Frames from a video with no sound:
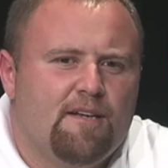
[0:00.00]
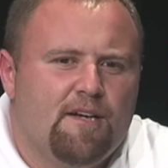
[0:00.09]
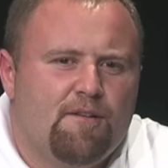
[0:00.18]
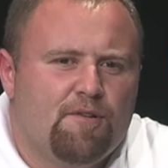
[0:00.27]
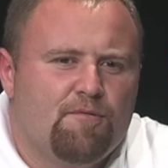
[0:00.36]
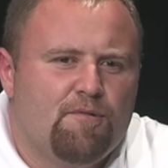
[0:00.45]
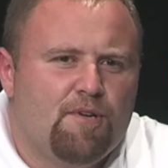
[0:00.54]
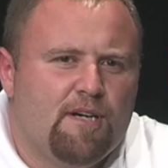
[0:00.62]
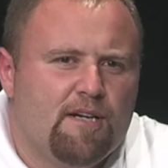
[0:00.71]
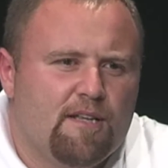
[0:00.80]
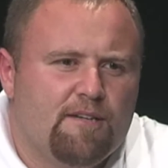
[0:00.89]
No one
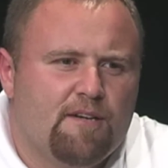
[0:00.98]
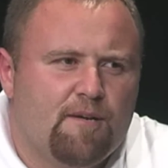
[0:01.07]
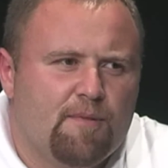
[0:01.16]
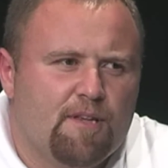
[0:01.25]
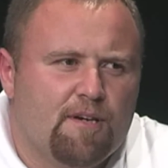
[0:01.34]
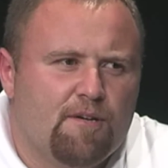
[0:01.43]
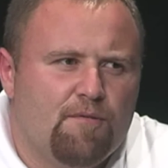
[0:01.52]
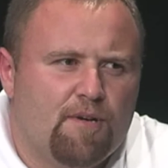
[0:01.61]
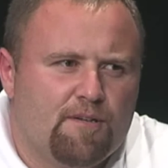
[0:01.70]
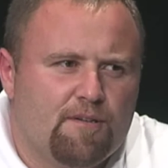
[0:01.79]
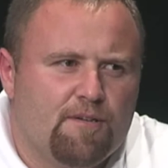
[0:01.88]
really told me, though,
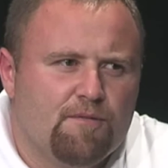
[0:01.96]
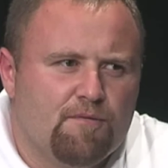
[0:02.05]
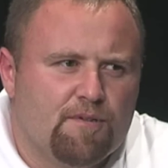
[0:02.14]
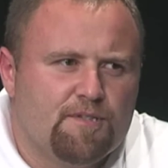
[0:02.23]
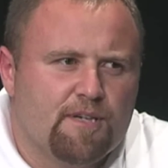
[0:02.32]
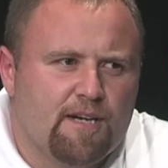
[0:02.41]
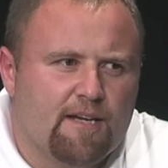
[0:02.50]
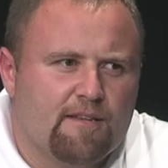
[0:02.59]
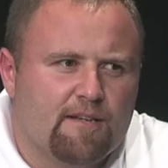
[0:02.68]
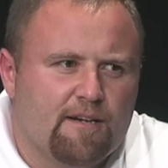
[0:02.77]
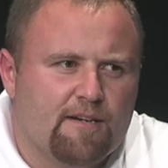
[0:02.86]
what to do once you
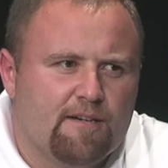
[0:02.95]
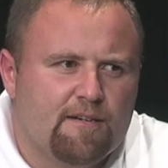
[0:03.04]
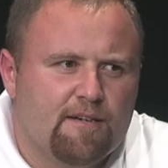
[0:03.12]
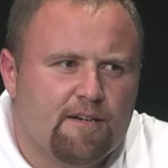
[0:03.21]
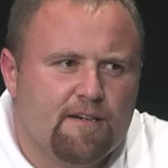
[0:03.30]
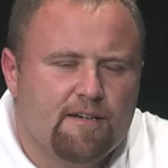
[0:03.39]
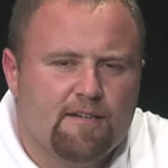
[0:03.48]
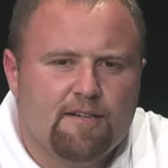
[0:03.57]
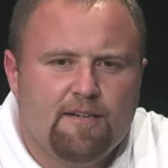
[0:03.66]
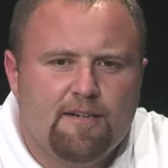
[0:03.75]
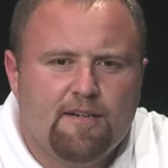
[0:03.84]
get there.
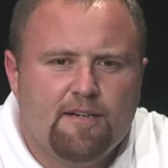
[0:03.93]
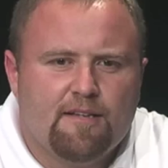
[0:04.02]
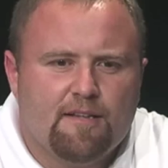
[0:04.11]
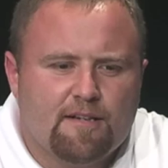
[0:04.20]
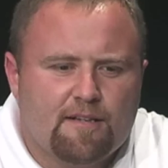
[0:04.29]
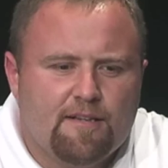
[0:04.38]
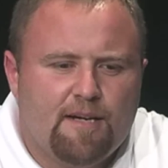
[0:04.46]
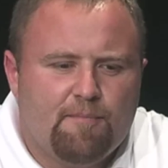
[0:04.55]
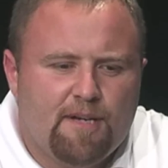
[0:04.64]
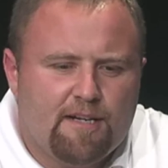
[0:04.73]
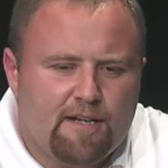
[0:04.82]
Luckily,
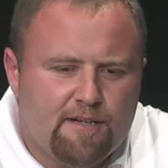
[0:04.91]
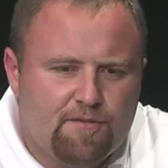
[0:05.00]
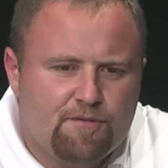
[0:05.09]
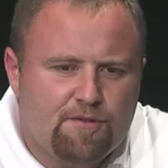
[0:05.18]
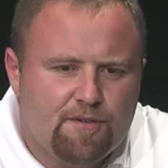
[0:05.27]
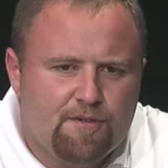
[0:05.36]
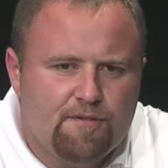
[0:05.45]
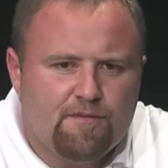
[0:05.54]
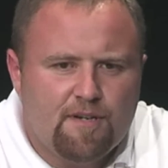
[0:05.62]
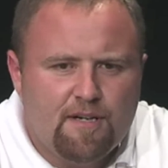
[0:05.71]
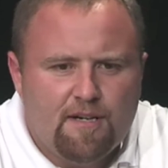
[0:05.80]
I mean, I sort
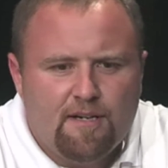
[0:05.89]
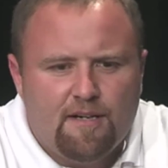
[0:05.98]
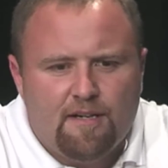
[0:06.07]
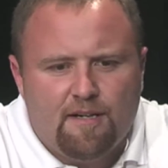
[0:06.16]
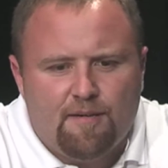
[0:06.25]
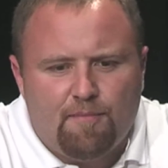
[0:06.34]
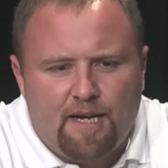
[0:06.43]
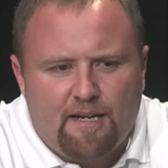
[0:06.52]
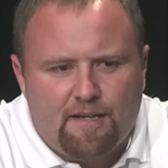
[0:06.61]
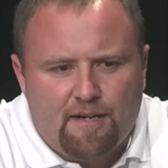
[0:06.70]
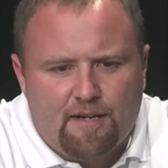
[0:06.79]
of
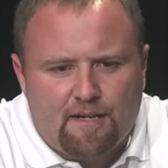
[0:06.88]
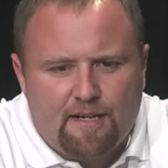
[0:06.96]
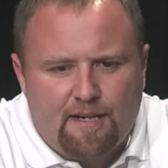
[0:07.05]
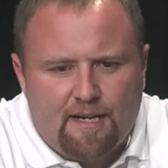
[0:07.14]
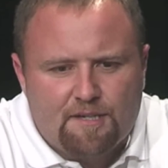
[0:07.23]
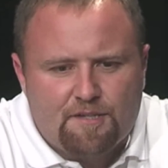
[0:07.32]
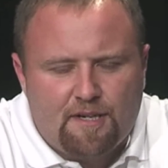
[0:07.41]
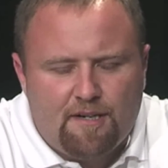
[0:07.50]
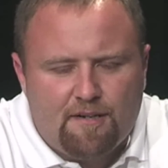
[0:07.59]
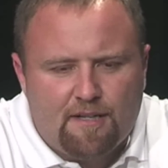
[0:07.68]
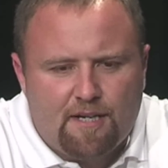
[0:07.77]
made a connection
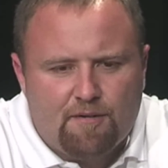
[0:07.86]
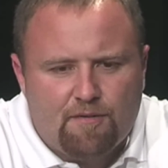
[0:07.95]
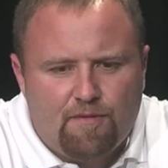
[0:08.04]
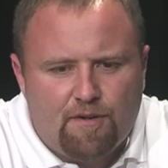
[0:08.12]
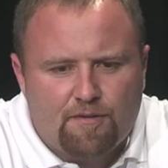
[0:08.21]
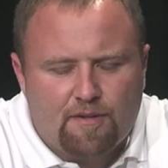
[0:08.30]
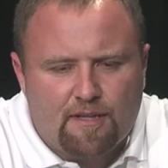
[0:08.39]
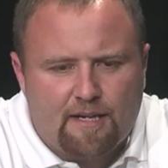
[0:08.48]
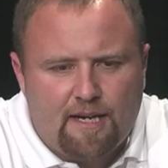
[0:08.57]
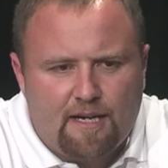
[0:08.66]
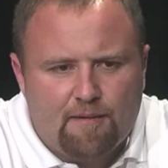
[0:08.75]
here and there with folks on
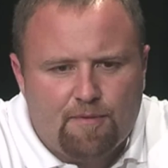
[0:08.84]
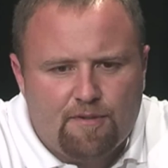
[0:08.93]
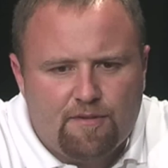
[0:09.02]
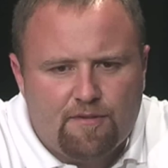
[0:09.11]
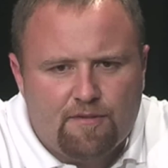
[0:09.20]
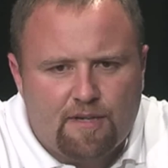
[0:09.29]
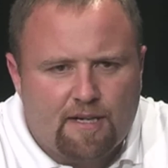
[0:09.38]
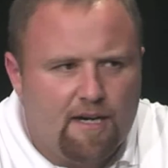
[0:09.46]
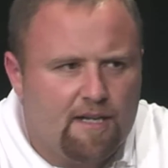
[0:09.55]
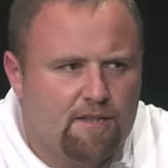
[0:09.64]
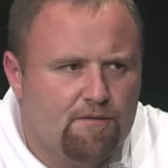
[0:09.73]
the campus and
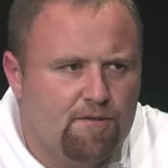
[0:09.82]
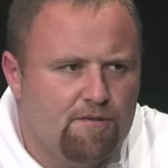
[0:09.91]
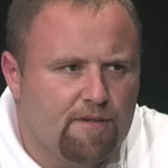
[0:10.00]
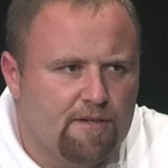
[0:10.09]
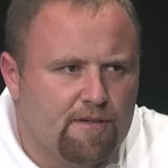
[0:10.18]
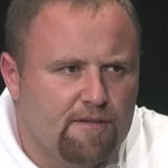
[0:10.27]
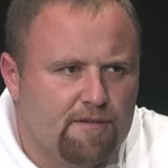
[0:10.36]
got through it.